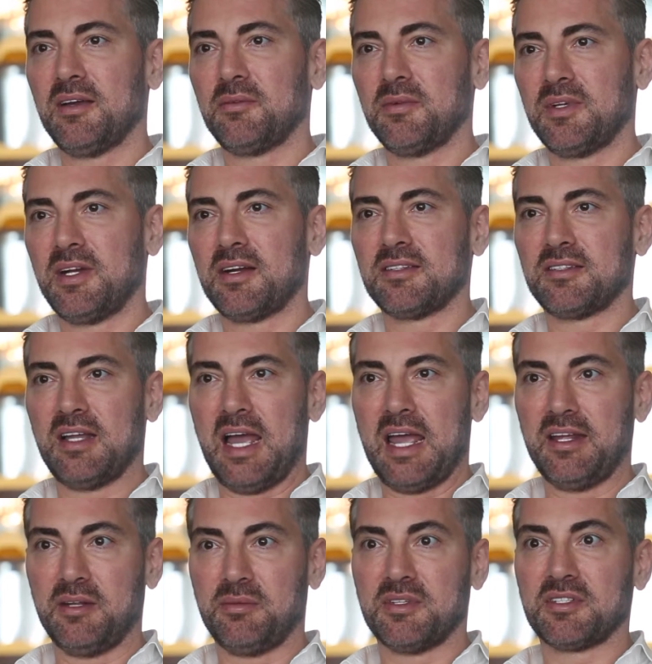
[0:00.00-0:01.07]
But yeah,
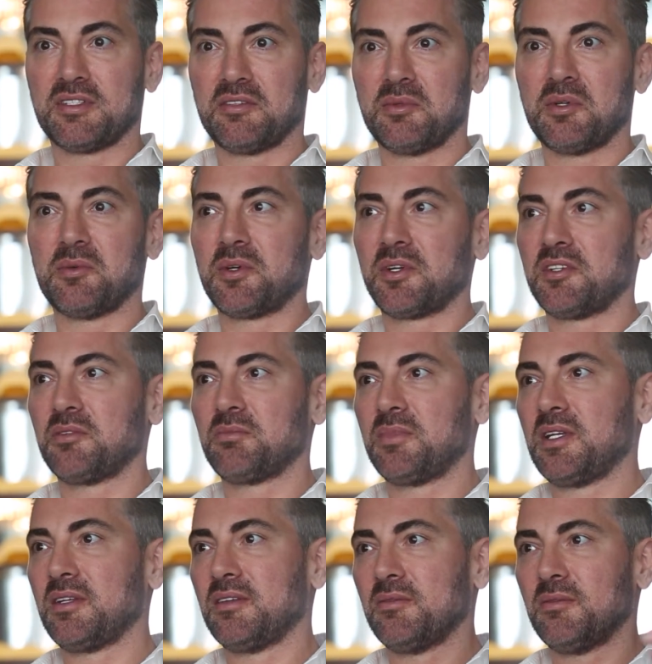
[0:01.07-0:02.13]
80% of my work has
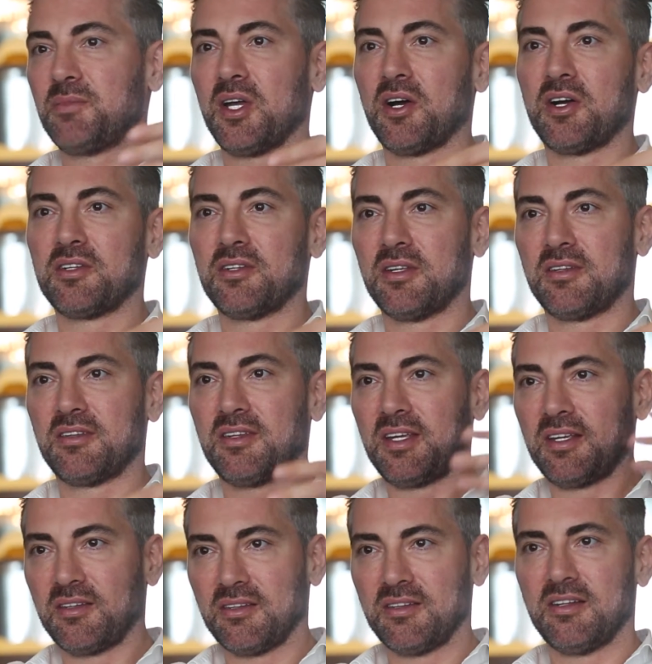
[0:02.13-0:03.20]
been behind the
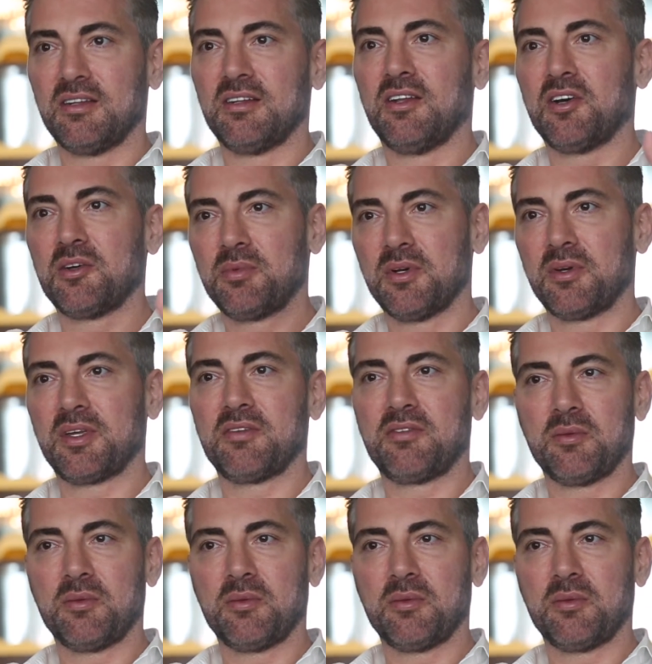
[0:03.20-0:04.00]
scene lipoing.